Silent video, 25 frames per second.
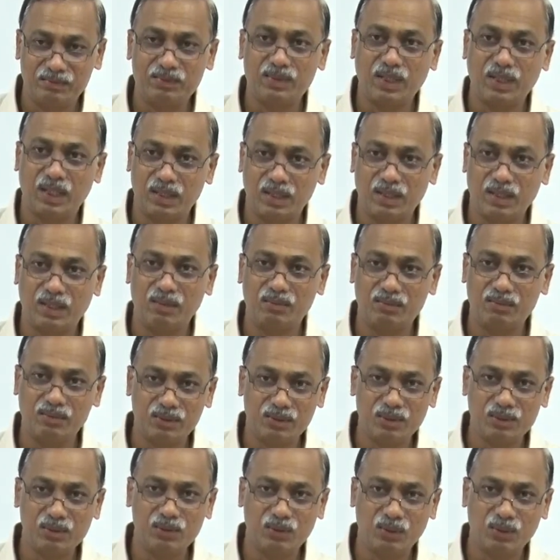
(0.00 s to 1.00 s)
chartered
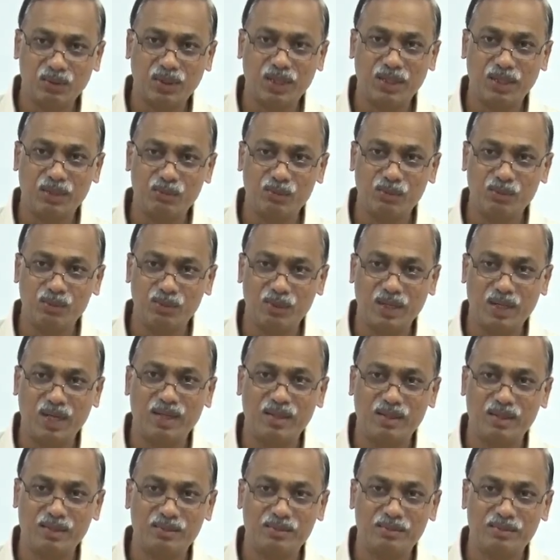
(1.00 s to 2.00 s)
accountants also try to do
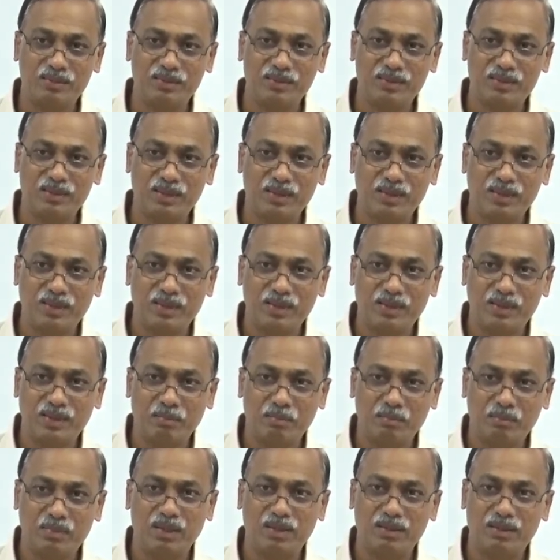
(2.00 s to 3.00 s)
that
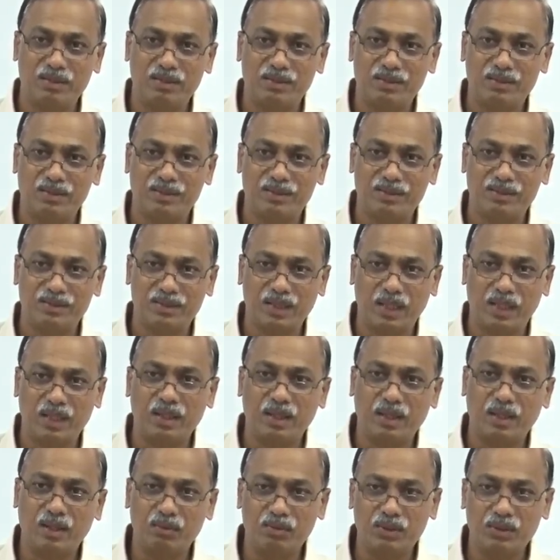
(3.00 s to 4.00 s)
but
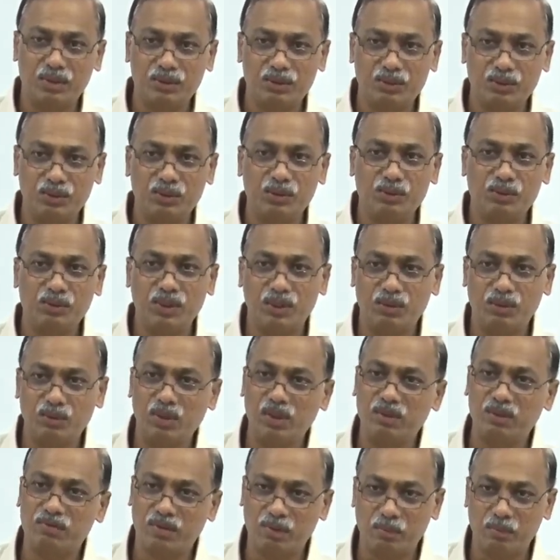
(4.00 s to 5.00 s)
chartered accountant should do it
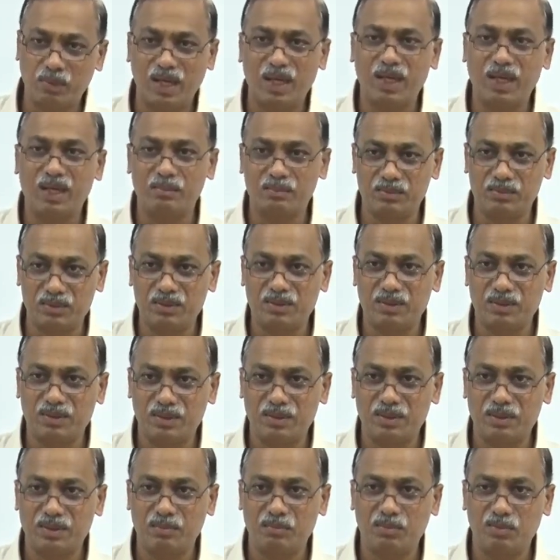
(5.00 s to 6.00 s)
only from iims
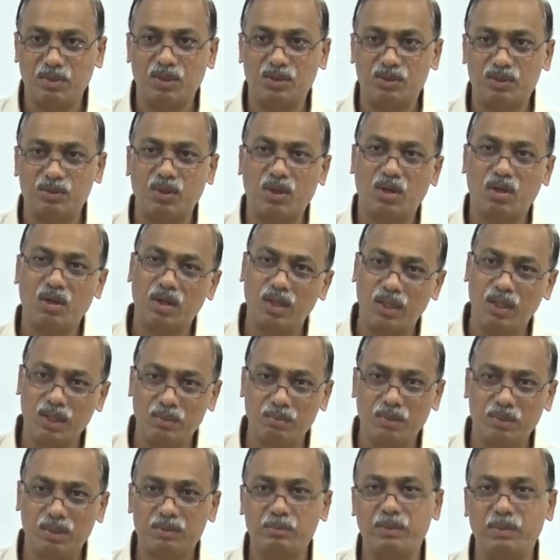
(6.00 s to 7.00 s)
because you are already
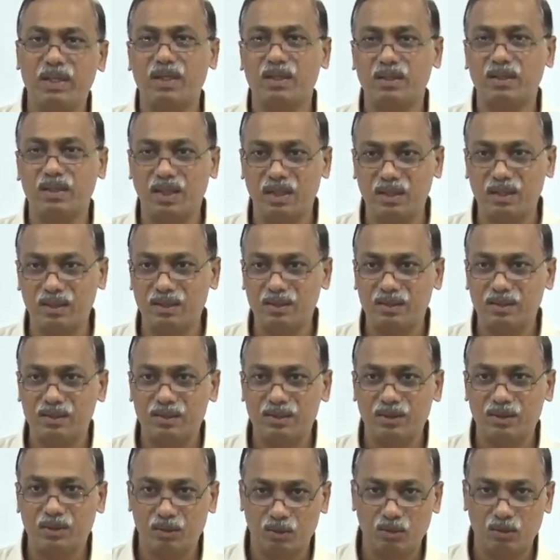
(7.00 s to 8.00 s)
much better than
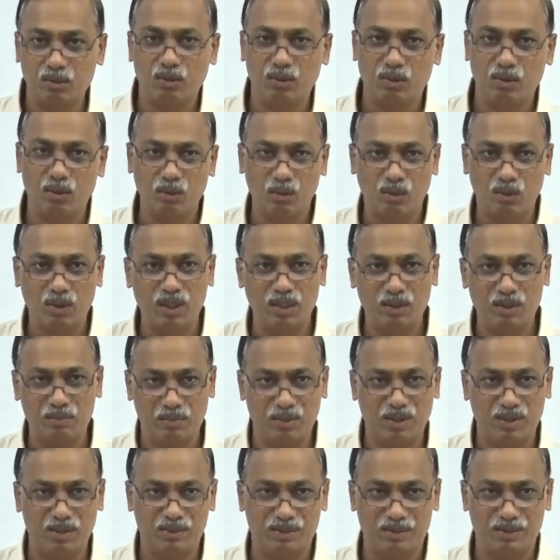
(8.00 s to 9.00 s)
local
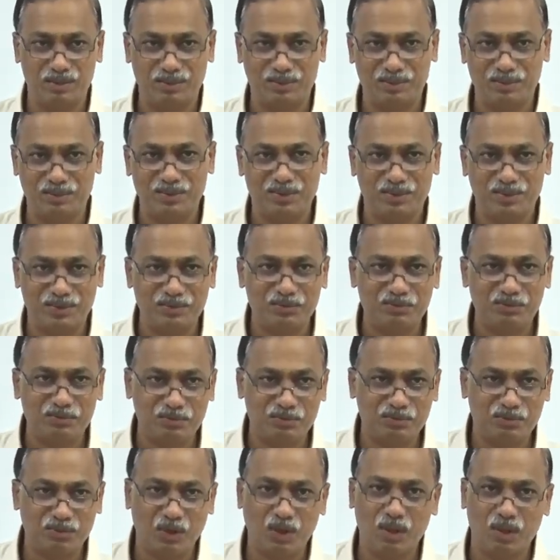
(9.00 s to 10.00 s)
mbas
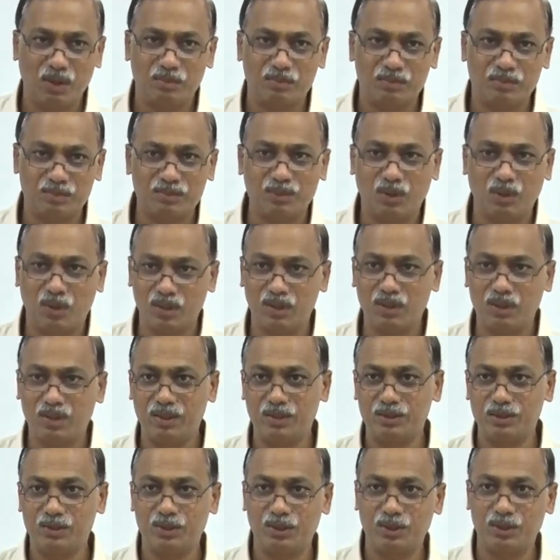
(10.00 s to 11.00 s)
from ordinary
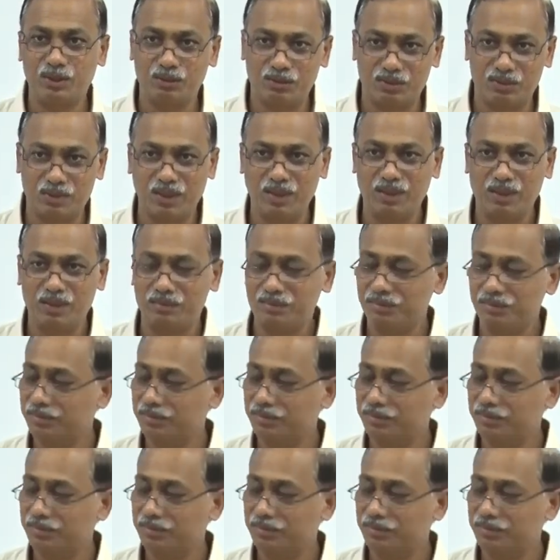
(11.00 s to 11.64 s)
institutes right